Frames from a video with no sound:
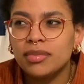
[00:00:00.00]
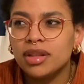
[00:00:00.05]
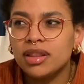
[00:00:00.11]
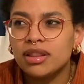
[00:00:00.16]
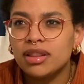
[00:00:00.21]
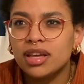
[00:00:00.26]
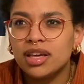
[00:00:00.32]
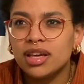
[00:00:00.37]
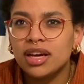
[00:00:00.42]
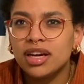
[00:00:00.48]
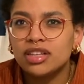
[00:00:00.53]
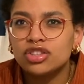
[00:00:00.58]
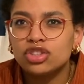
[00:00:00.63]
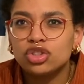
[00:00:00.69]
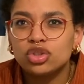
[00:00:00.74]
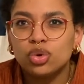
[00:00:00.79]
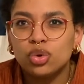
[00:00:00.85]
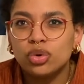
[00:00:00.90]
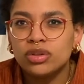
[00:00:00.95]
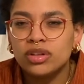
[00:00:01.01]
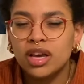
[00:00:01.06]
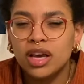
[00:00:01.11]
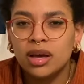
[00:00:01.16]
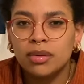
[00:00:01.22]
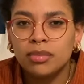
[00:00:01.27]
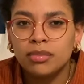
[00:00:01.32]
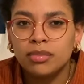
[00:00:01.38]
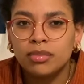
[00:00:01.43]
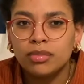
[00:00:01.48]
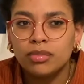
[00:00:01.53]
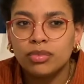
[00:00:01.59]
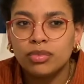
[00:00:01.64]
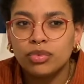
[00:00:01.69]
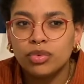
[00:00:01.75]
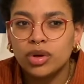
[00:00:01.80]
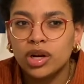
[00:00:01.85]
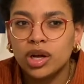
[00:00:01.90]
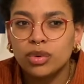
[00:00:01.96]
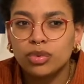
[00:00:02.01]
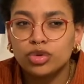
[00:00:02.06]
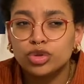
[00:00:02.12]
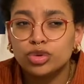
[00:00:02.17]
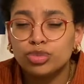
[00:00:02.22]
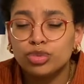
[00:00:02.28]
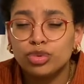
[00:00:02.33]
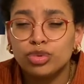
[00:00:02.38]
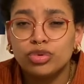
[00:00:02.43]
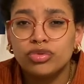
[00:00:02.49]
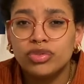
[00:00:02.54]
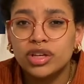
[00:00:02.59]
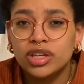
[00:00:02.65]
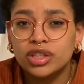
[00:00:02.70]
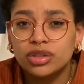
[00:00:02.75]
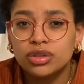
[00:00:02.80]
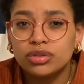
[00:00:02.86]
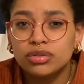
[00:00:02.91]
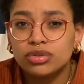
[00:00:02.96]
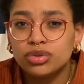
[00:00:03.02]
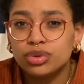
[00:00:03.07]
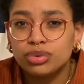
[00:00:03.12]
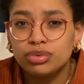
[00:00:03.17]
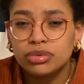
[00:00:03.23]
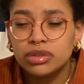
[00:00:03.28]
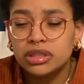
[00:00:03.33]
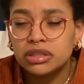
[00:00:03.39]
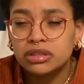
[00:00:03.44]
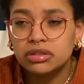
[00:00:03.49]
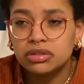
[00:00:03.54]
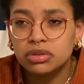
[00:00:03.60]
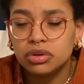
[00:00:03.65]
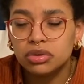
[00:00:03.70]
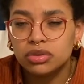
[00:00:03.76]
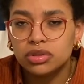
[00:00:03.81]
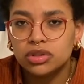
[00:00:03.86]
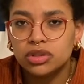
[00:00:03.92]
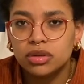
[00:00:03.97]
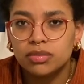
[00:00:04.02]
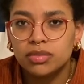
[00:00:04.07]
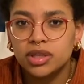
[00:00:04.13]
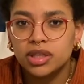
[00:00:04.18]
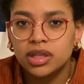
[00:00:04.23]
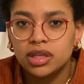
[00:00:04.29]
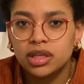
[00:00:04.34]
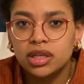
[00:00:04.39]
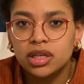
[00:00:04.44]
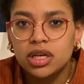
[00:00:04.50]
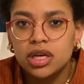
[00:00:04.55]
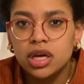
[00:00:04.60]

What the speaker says: and like I sold them when I was moving 2 years ago or something.